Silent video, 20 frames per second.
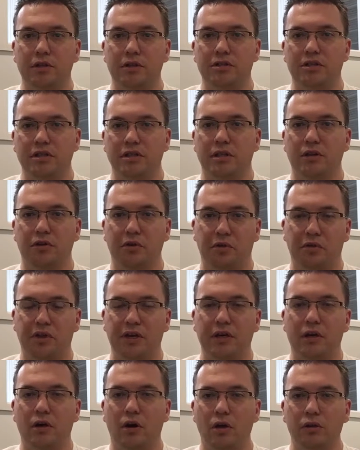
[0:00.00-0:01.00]
There's this little
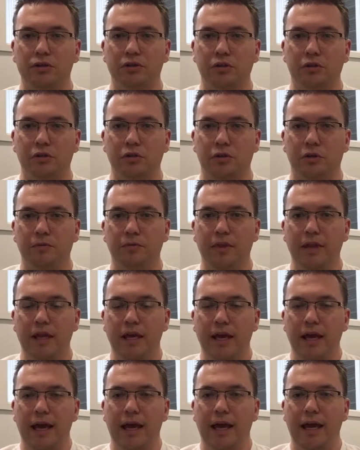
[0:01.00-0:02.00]
thing called Google,
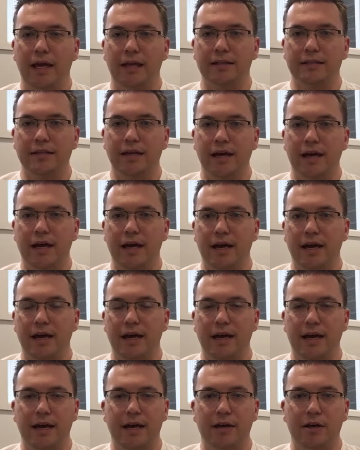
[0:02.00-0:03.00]
and
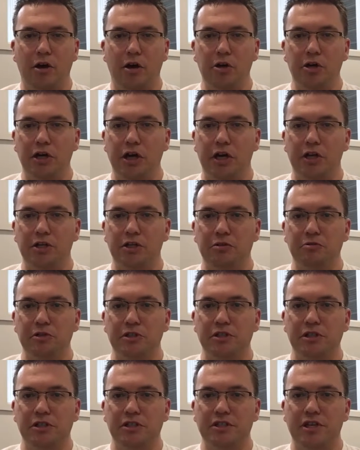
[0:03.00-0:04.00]
all you got to do
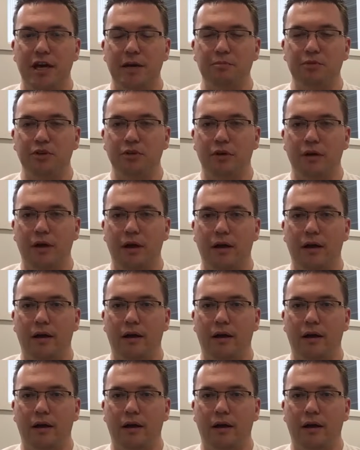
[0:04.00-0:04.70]
is just type your